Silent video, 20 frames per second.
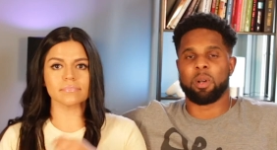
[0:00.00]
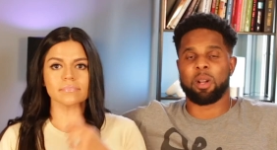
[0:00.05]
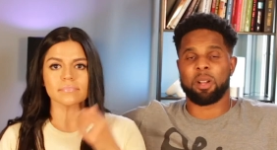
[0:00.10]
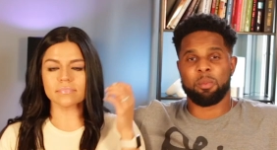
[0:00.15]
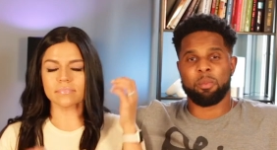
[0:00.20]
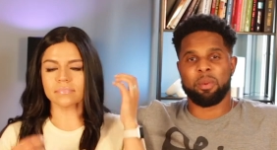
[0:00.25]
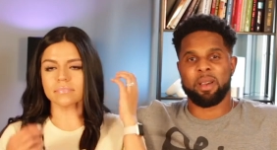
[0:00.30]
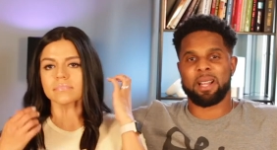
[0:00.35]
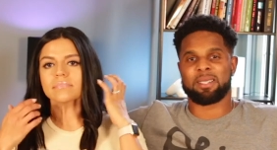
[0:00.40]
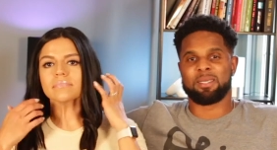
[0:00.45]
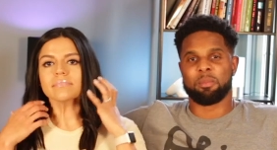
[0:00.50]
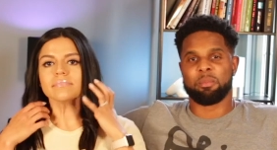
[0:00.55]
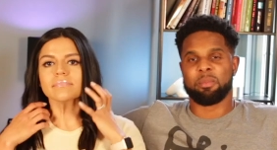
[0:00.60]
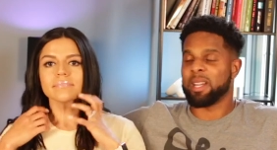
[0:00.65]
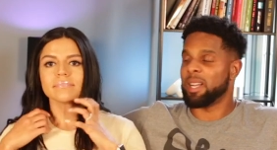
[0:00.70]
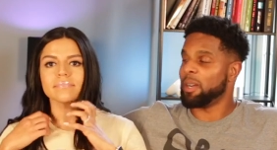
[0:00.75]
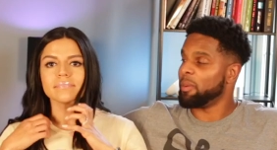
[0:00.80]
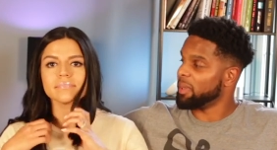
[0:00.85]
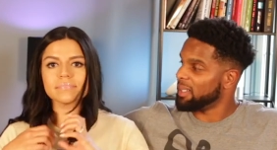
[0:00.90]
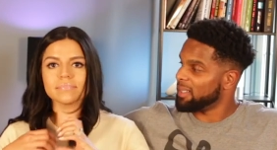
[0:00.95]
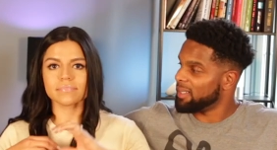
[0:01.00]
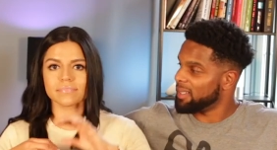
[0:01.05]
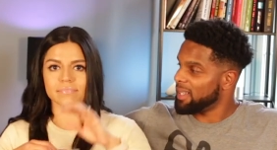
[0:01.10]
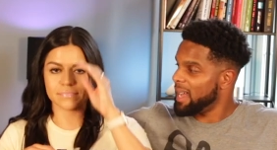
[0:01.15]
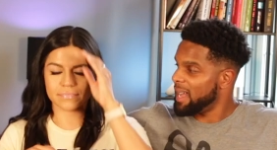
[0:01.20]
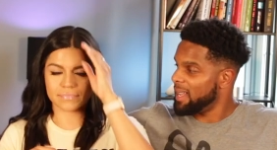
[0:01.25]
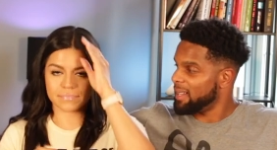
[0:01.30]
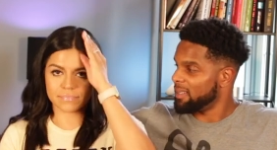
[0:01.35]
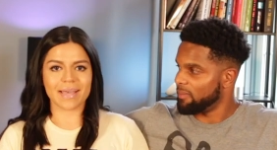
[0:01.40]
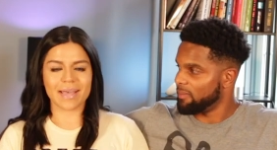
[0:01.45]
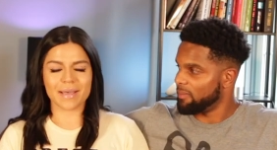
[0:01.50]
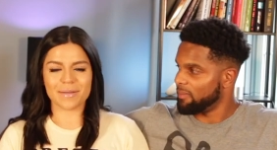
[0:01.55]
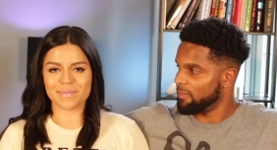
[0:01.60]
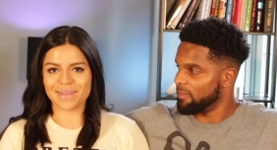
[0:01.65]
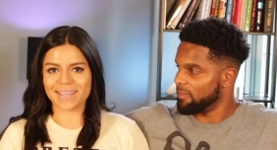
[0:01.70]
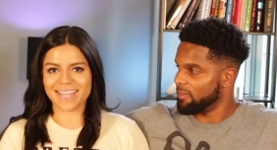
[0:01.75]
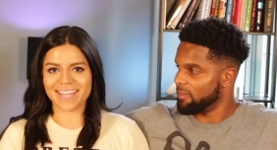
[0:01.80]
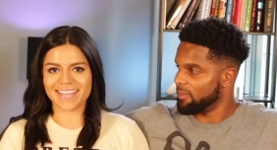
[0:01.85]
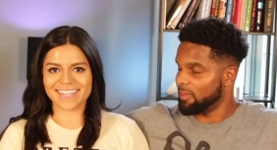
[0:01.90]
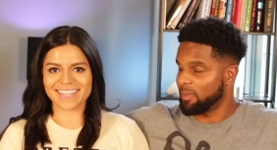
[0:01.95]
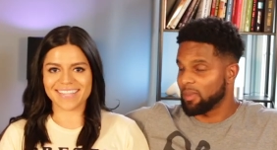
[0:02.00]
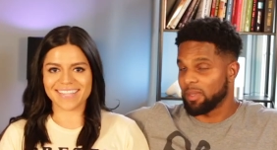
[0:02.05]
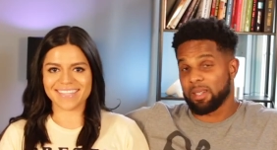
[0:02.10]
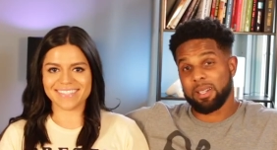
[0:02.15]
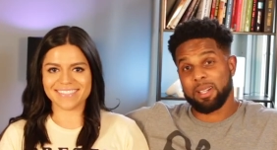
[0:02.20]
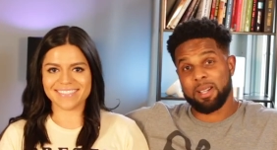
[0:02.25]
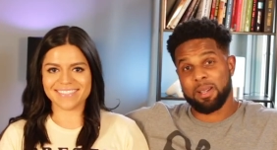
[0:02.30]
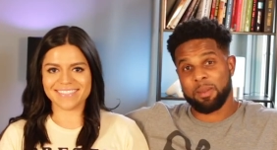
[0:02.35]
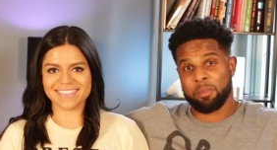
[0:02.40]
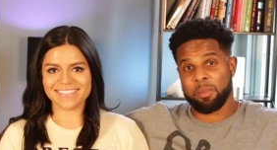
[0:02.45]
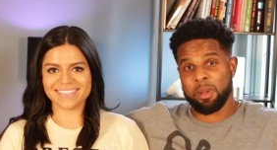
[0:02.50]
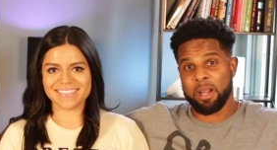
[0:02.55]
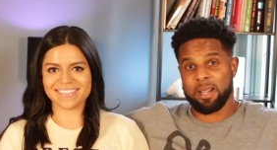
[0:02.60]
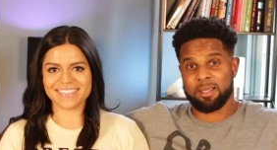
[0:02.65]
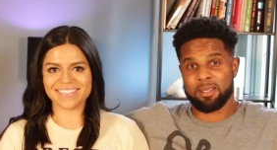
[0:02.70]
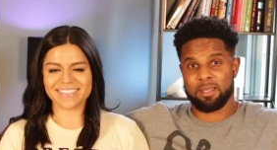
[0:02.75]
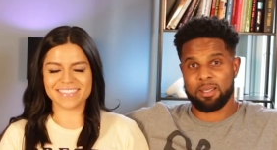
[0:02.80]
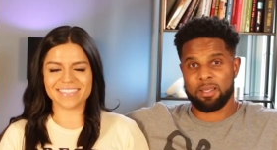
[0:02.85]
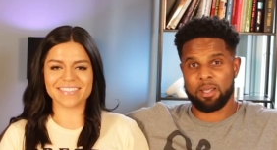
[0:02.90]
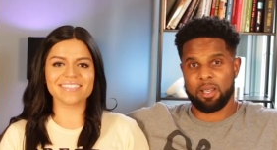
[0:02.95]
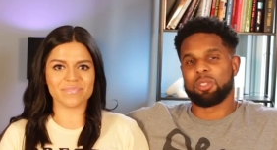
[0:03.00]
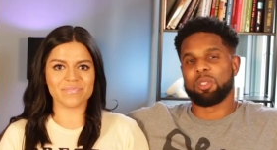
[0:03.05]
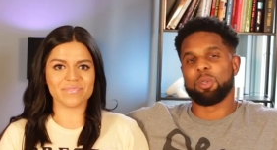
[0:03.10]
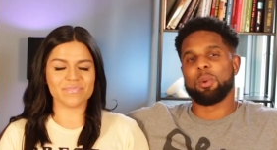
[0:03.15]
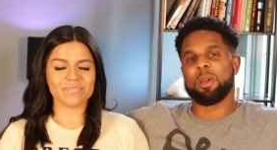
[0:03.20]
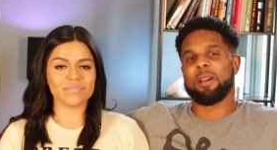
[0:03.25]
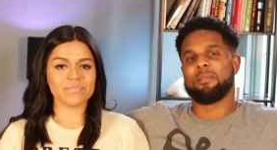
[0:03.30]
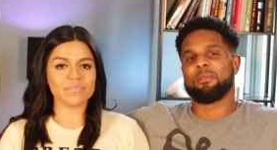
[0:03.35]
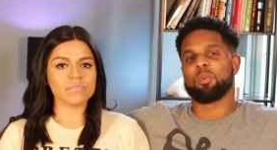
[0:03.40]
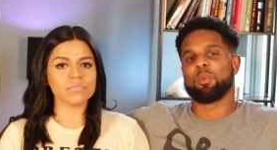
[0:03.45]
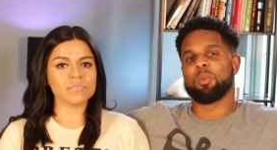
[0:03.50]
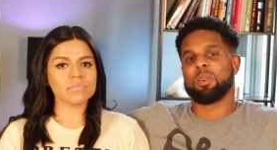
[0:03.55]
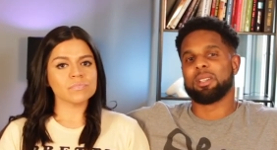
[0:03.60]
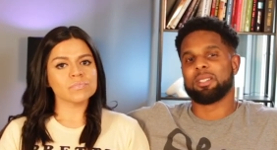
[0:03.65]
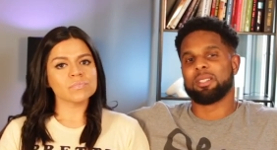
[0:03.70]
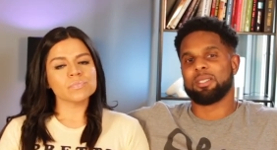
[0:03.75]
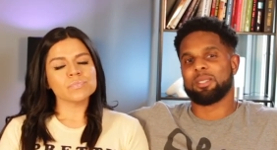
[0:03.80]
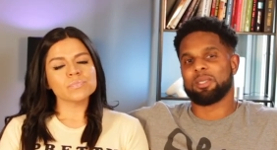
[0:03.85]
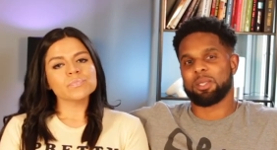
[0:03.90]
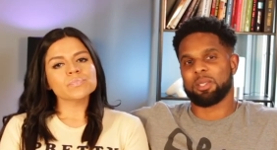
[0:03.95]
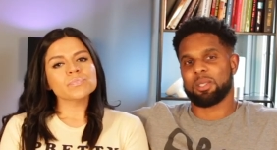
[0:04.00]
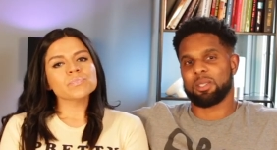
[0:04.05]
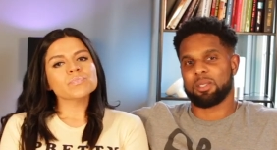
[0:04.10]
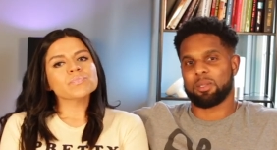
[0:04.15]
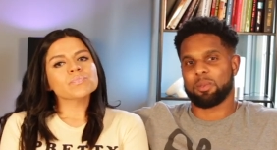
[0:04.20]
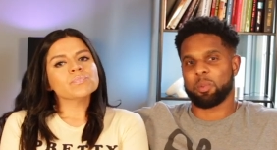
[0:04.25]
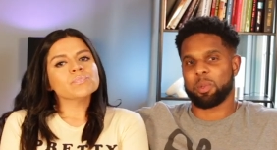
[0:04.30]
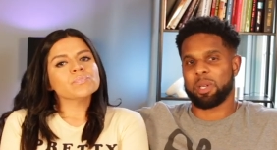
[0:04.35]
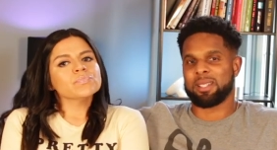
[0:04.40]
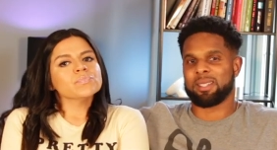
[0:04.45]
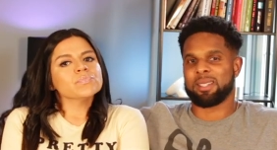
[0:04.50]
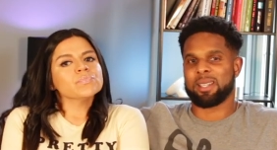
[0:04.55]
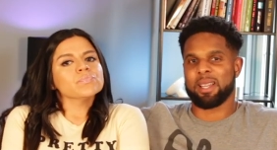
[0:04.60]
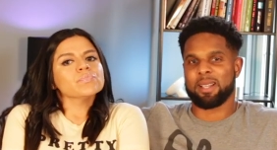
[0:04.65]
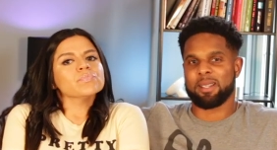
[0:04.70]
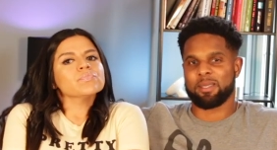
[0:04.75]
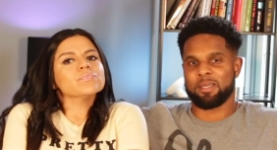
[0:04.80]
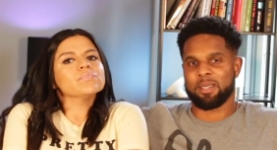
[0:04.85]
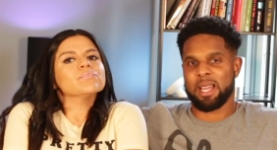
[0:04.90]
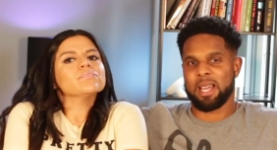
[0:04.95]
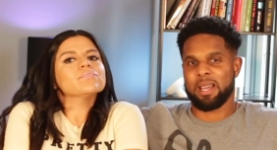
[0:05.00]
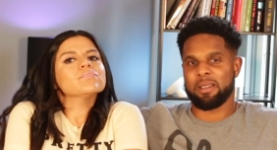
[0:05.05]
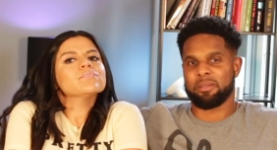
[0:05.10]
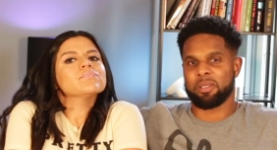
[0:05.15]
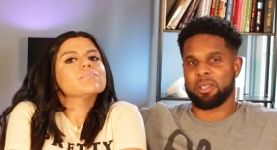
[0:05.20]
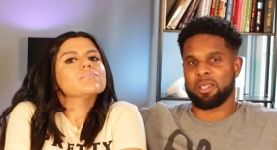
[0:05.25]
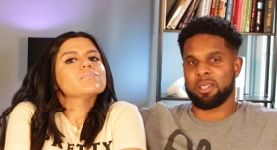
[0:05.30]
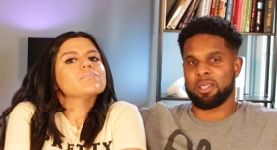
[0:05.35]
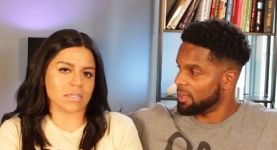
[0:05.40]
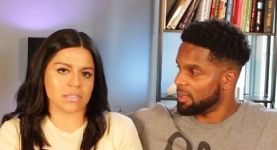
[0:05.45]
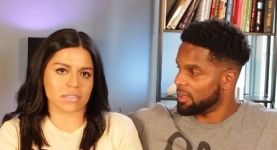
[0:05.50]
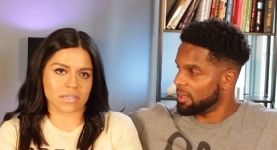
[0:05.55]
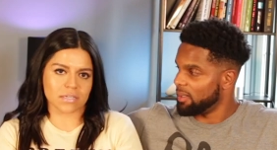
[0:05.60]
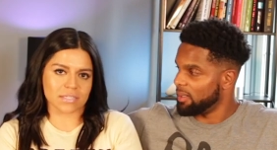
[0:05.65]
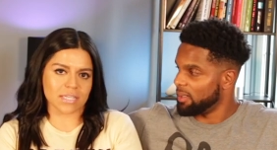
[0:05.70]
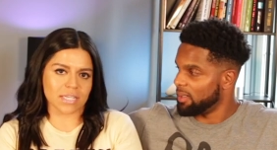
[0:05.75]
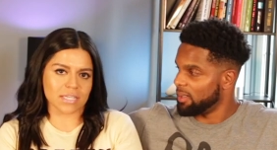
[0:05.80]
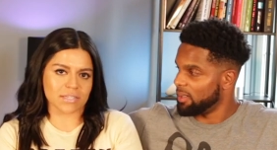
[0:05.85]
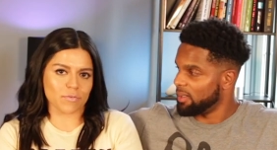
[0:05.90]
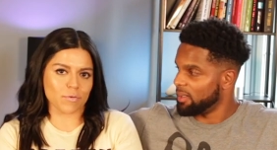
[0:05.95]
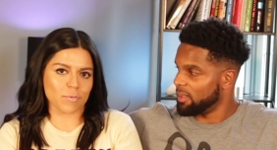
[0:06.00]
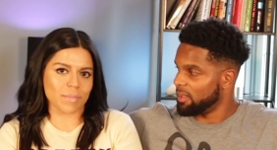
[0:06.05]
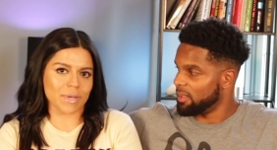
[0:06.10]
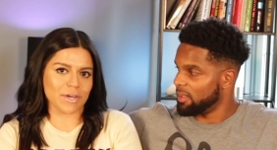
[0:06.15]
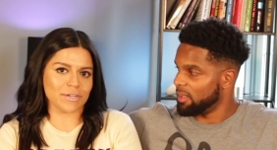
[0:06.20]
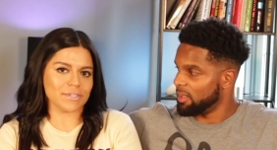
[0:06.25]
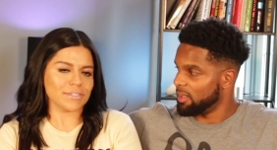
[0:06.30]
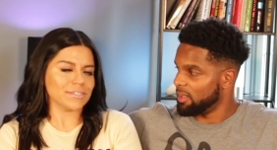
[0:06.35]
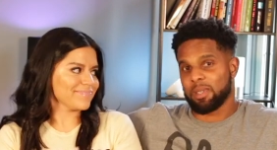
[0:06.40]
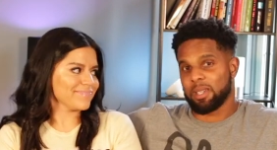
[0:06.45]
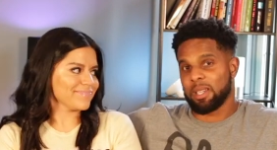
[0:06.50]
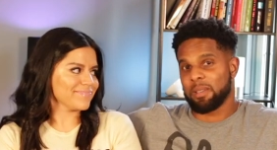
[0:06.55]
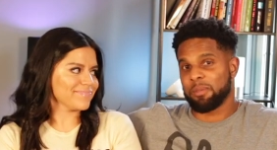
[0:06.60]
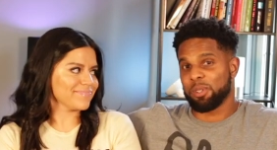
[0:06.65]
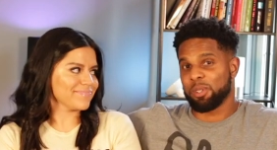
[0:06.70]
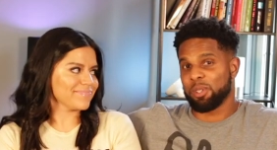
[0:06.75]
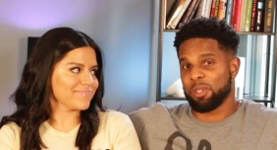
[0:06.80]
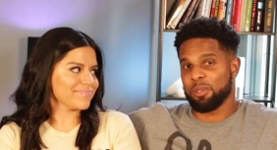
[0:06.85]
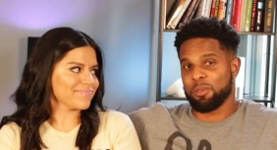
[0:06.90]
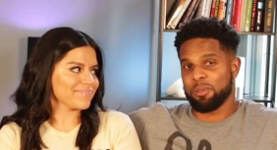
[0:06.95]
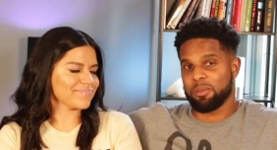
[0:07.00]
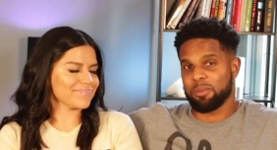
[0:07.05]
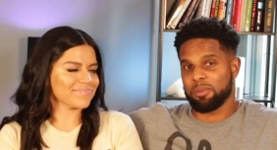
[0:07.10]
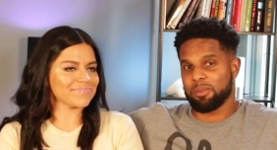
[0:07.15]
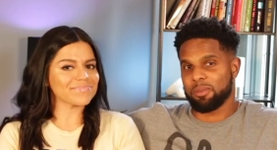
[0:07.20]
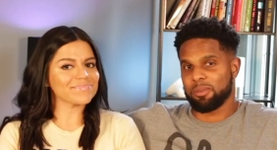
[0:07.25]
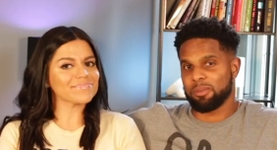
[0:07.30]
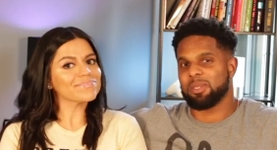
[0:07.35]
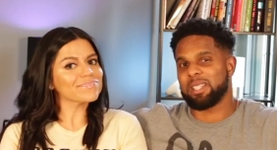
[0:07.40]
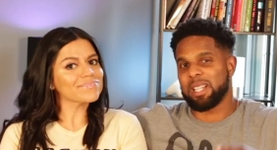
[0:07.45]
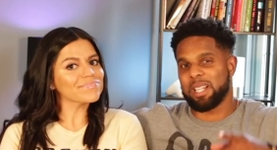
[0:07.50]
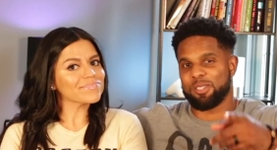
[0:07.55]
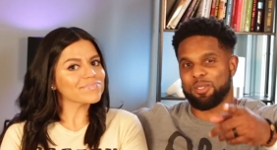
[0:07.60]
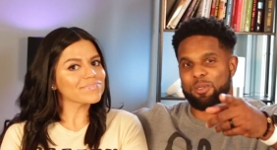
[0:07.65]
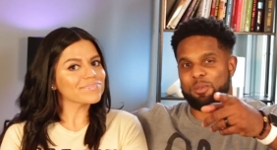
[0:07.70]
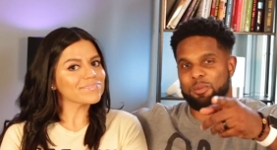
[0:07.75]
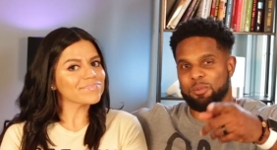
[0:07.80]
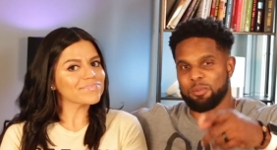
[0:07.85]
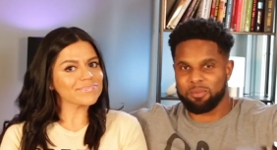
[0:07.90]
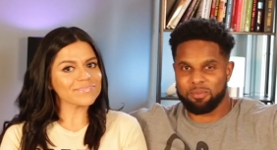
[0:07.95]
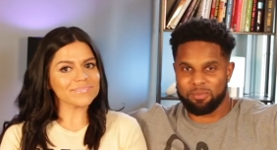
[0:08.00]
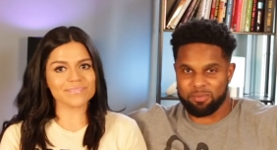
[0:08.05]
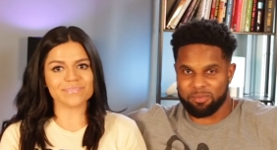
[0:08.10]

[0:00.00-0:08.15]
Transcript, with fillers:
Speaker 1: Welcome back to Married with the Scott. I'm Nayeli. I'm Monty. Do you ever wonder what it takes to have a
Speaker 2: successful marriage?
Speaker 1: If you do, stay tuned.